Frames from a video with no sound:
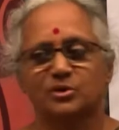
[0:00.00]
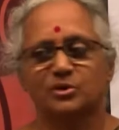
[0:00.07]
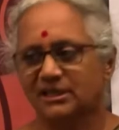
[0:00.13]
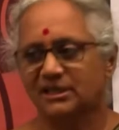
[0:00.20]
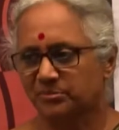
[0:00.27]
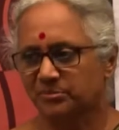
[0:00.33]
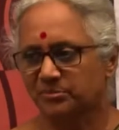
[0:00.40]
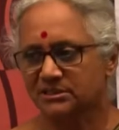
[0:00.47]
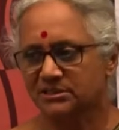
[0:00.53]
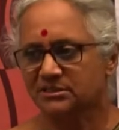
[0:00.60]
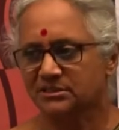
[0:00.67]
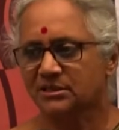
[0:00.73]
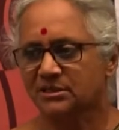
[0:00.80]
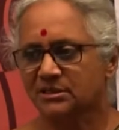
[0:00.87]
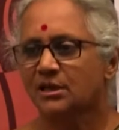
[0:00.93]
where
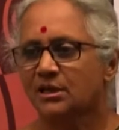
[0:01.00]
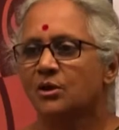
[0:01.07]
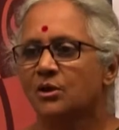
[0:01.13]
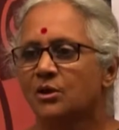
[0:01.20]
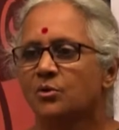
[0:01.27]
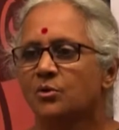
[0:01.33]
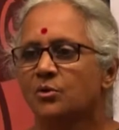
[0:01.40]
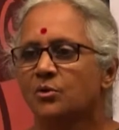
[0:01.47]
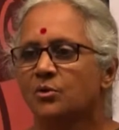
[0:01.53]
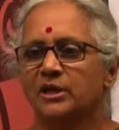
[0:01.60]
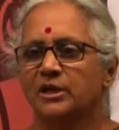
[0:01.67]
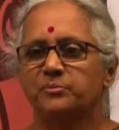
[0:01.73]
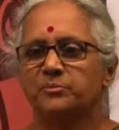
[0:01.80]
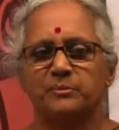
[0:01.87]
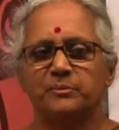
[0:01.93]
people are going to be reflected
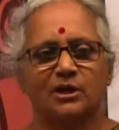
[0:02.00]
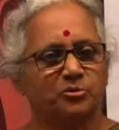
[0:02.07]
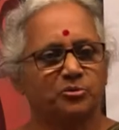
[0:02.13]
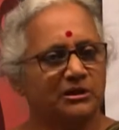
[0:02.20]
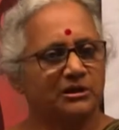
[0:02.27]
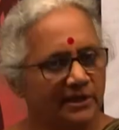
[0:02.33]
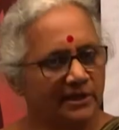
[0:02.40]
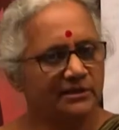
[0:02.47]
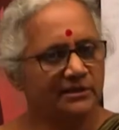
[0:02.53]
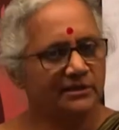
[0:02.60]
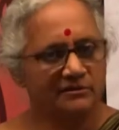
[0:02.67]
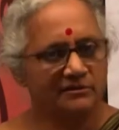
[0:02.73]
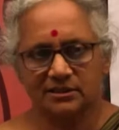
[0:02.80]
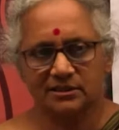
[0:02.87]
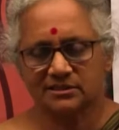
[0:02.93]
in various kinds of
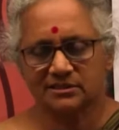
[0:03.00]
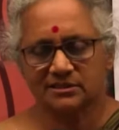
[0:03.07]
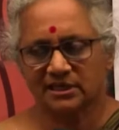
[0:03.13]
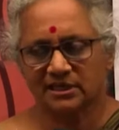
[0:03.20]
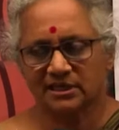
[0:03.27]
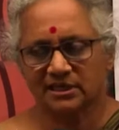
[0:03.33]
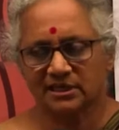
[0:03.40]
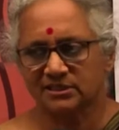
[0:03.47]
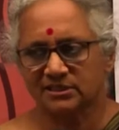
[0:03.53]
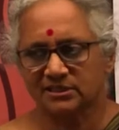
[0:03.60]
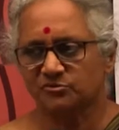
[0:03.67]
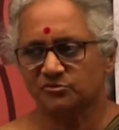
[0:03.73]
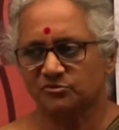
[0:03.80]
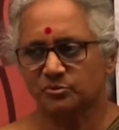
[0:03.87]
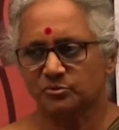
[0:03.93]
ways. A
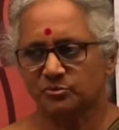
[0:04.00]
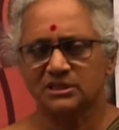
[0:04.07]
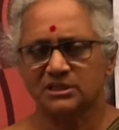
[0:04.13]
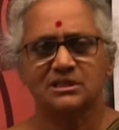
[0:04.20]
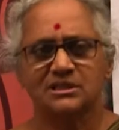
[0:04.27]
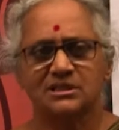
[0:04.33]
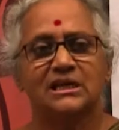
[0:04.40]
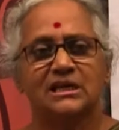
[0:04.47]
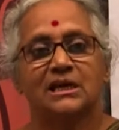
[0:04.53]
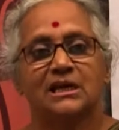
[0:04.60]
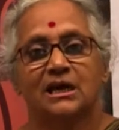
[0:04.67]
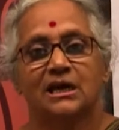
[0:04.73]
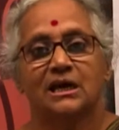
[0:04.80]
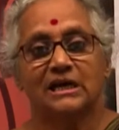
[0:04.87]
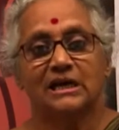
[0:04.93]
government may need
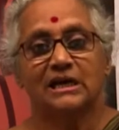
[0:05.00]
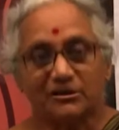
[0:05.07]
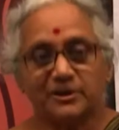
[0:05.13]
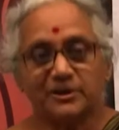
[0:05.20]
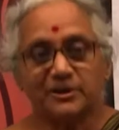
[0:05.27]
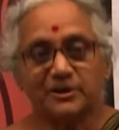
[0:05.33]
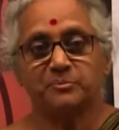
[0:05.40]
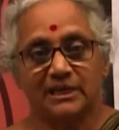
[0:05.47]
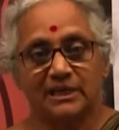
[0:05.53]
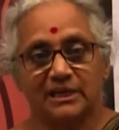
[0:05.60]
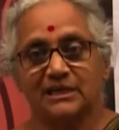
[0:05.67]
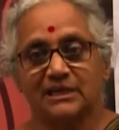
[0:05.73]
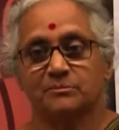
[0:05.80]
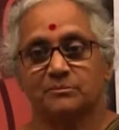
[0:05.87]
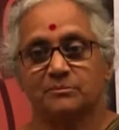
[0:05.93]
accurate data
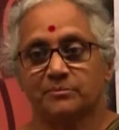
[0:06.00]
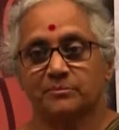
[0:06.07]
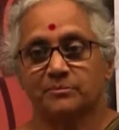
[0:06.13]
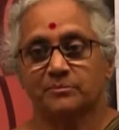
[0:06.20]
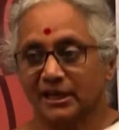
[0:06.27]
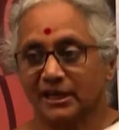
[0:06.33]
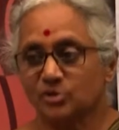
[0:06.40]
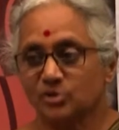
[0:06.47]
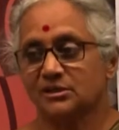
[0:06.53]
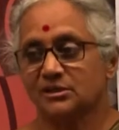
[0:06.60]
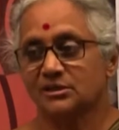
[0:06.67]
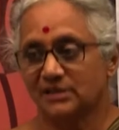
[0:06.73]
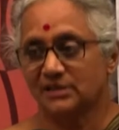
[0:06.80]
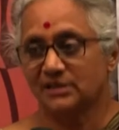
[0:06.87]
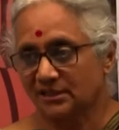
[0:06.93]
if they have
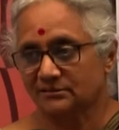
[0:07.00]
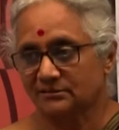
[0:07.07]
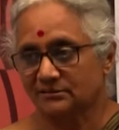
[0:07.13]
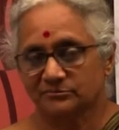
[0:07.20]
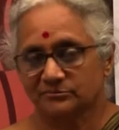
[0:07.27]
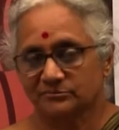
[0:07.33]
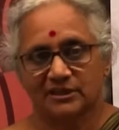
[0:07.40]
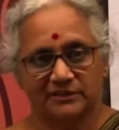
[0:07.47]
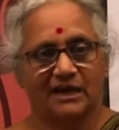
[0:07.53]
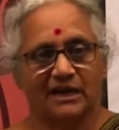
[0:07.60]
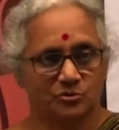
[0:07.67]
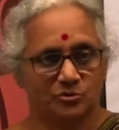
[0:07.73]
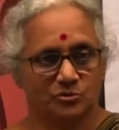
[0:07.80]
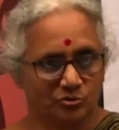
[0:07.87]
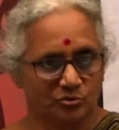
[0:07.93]
to know each
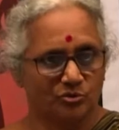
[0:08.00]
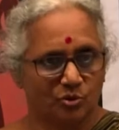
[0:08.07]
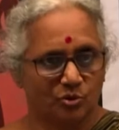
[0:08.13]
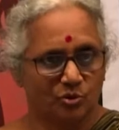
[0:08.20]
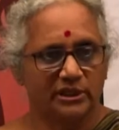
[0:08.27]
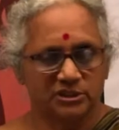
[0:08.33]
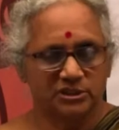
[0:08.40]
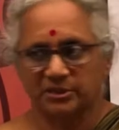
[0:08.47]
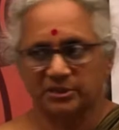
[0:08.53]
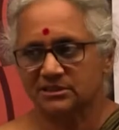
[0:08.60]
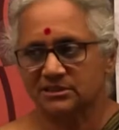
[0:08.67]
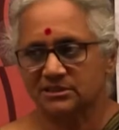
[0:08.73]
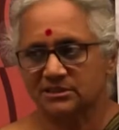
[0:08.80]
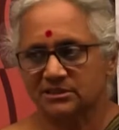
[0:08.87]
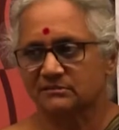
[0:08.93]
person, but
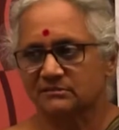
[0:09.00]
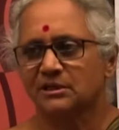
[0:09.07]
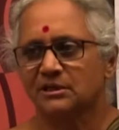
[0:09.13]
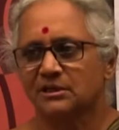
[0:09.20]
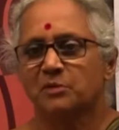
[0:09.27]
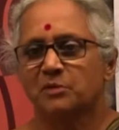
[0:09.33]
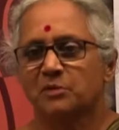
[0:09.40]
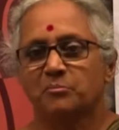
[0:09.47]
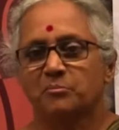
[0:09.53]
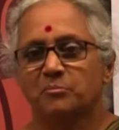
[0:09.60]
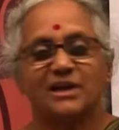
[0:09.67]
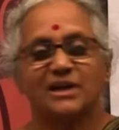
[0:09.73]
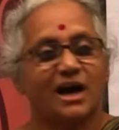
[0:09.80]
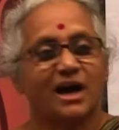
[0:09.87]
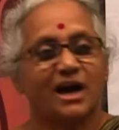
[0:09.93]
others who steal that
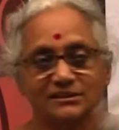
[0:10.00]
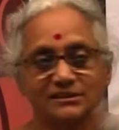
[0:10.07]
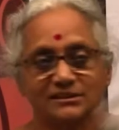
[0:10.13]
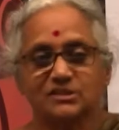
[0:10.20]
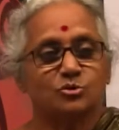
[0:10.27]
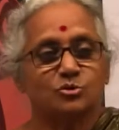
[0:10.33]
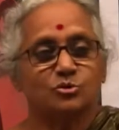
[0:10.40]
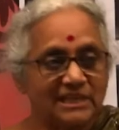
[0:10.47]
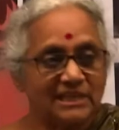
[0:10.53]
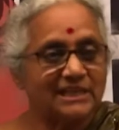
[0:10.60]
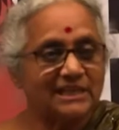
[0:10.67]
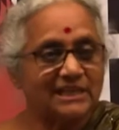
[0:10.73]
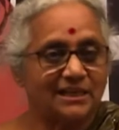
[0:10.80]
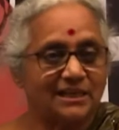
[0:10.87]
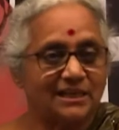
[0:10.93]
data don't need
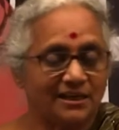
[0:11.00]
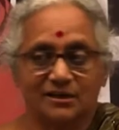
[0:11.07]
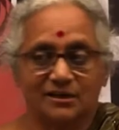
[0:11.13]
accuracy.